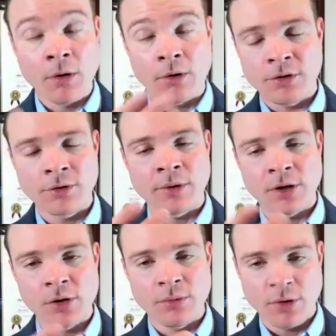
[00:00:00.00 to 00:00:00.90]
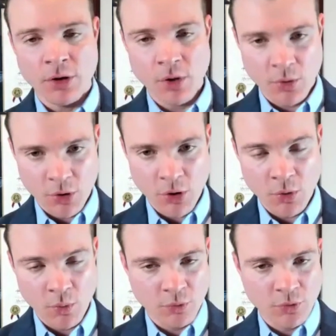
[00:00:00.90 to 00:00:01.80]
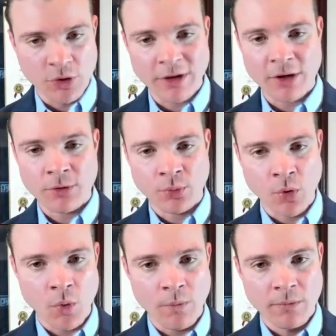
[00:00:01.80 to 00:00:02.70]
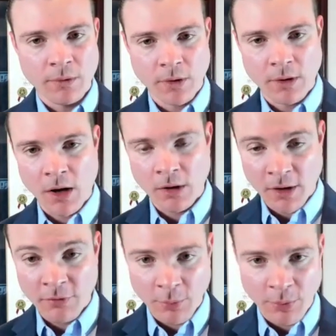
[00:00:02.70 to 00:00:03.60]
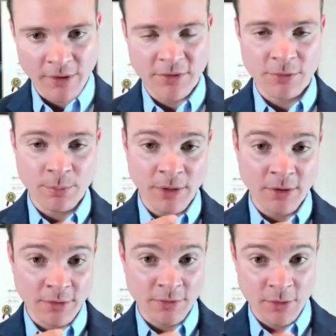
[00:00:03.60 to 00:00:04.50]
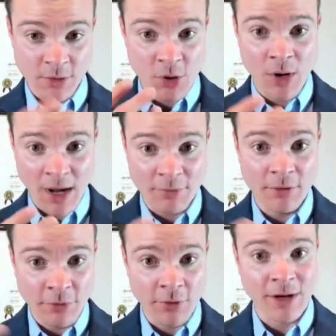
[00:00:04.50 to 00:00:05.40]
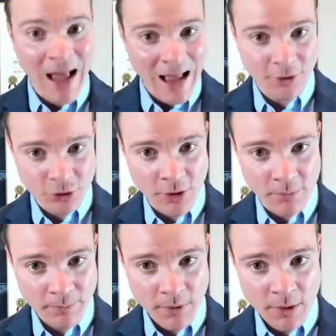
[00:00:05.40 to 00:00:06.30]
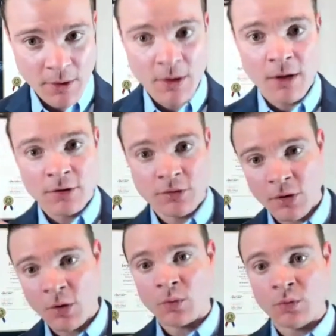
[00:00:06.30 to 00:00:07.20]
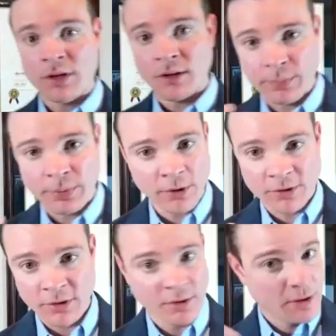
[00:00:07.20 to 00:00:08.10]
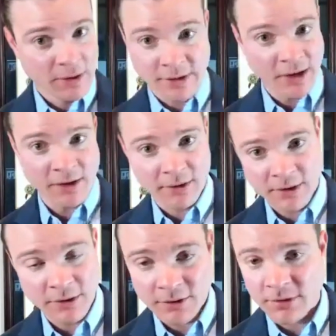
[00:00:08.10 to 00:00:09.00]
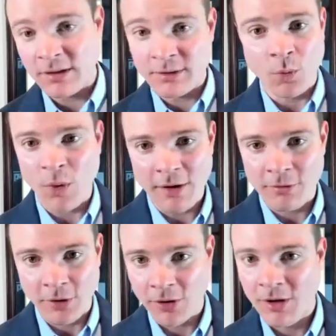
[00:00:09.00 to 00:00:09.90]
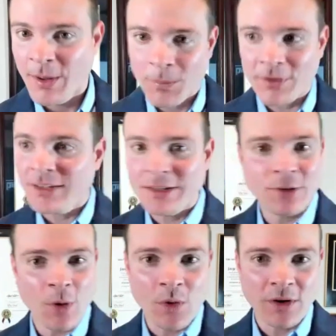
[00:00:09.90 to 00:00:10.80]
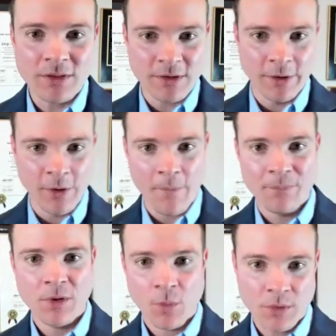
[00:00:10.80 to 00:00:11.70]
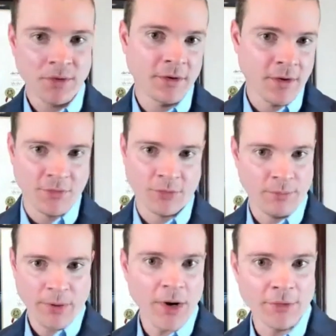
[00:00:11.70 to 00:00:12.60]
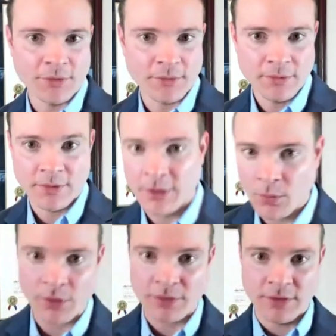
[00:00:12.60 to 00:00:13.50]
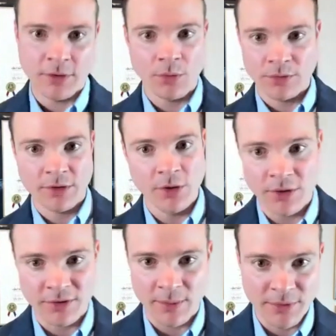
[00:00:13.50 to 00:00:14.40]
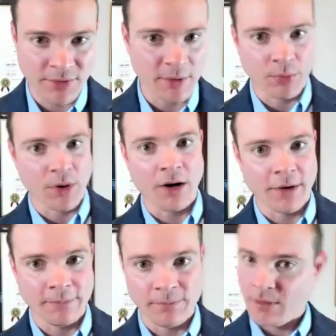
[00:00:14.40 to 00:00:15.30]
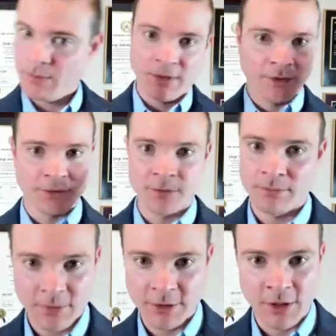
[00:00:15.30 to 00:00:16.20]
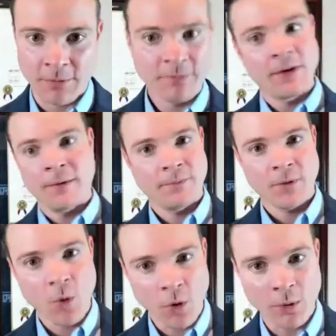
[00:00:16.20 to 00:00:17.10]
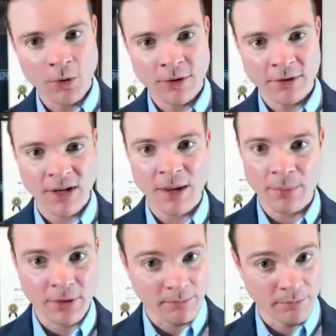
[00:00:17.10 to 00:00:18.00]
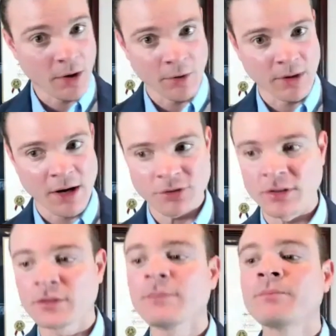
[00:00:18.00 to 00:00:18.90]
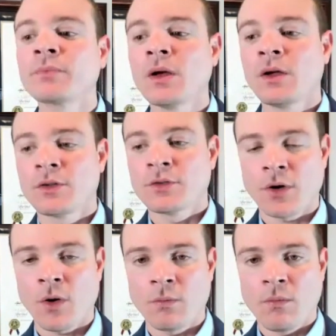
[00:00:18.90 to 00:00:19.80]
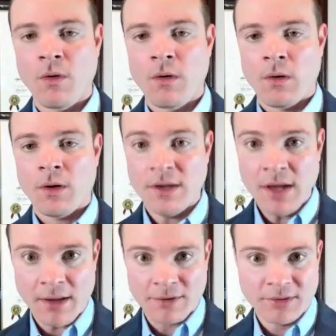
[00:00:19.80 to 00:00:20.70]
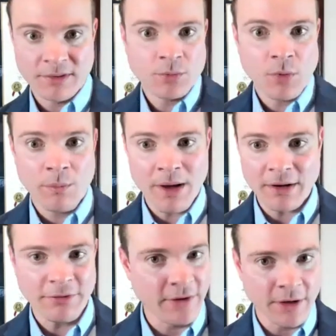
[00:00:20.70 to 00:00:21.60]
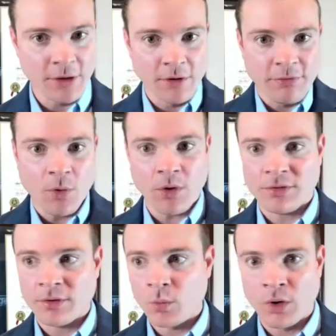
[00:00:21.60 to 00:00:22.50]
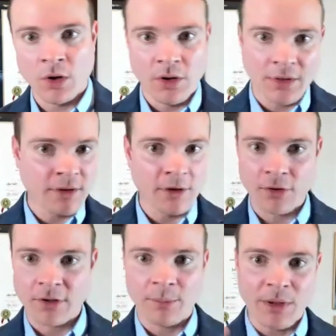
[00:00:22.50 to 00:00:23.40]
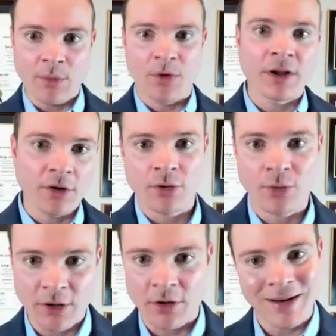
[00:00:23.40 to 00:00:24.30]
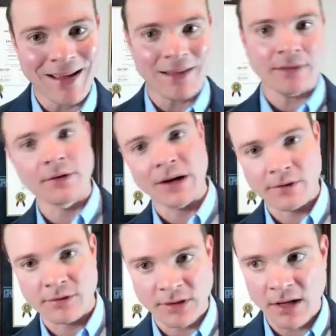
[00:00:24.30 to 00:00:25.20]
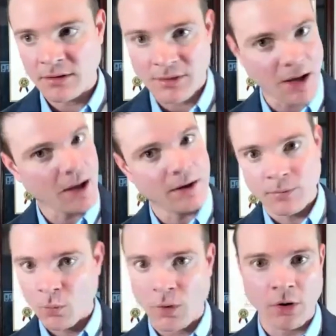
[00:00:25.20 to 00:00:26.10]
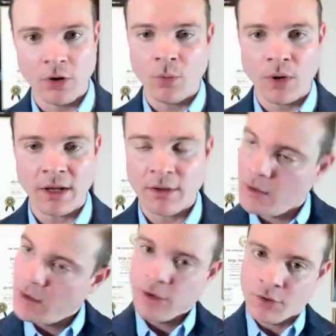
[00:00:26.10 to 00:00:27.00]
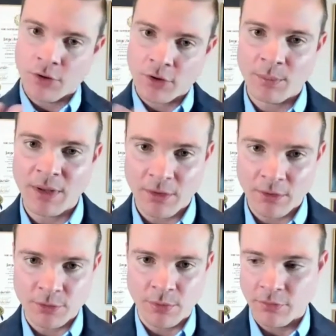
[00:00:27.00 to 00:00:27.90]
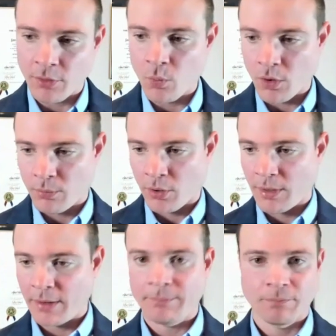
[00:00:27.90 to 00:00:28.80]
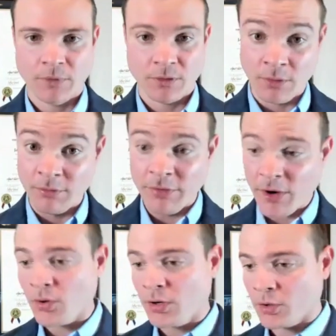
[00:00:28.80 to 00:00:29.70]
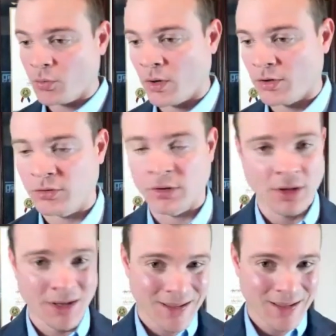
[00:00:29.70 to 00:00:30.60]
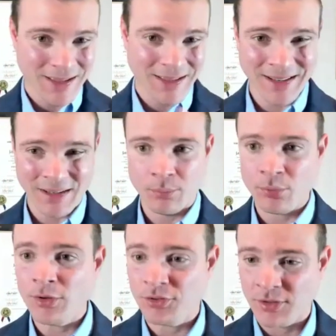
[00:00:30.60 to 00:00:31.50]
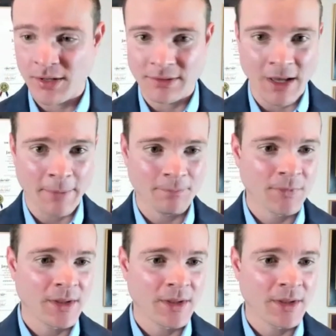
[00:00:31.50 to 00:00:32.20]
Excuse me, you do not accrue unlawful presence because you have deferred action. So this person technically doesn't need the waiver, but they don't want to deal with the consular post. They don't want to deal with the US Embassy abroad because, horrible things happen on occasions. So yes, this will benefit you. Of course it will. And then you're going to be able to get your green card in the United States. And while you wait, you're going to be eligible for a work permit. So very good question, and I appreciate that.